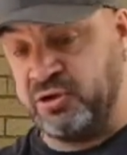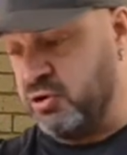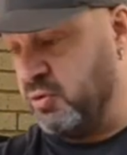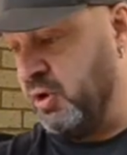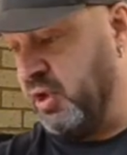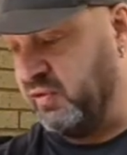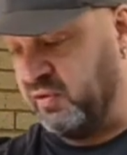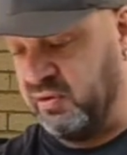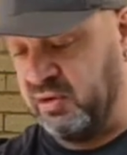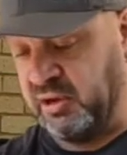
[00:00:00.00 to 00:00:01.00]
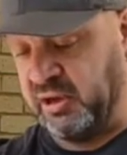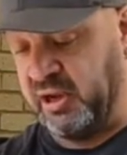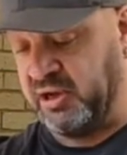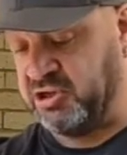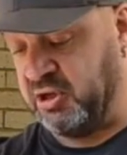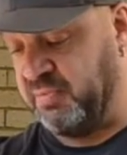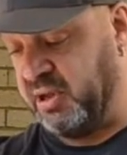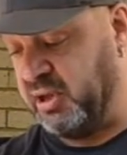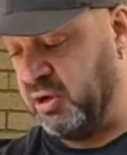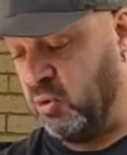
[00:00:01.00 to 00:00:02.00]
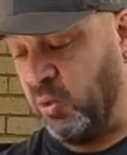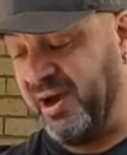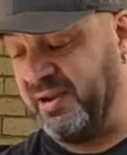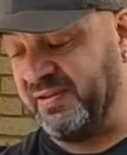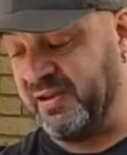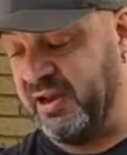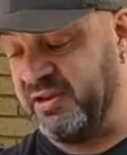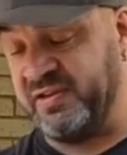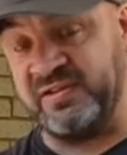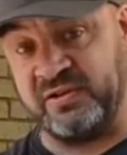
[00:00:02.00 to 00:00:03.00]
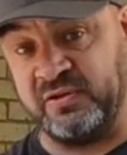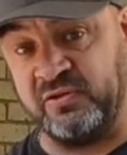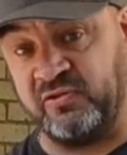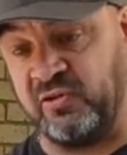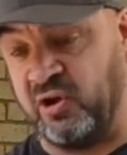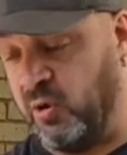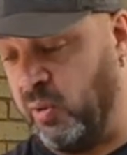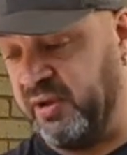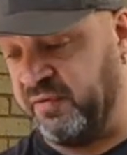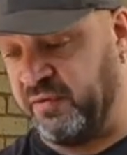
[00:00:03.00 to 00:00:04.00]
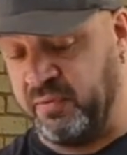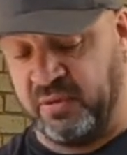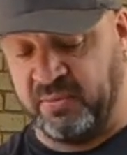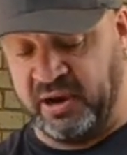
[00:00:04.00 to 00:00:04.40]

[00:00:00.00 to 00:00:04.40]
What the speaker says: unit can actually be quite a distance away from the